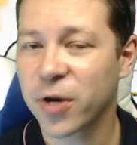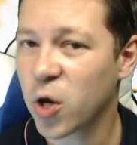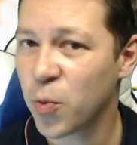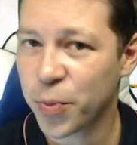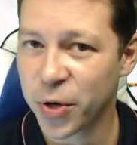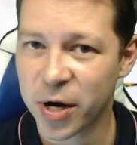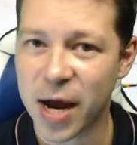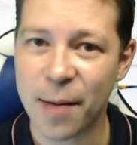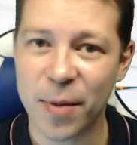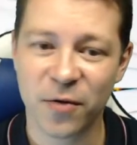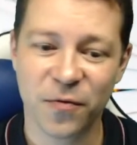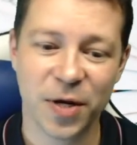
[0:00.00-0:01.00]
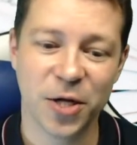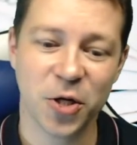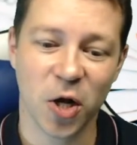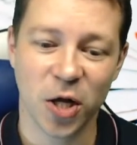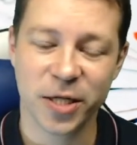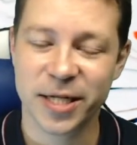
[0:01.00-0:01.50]
computer, I might finish
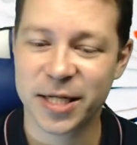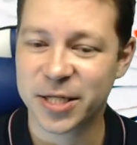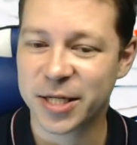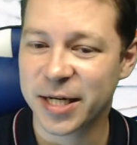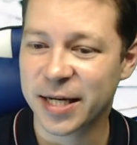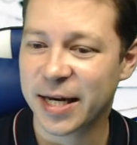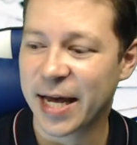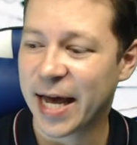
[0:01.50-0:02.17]
all 16.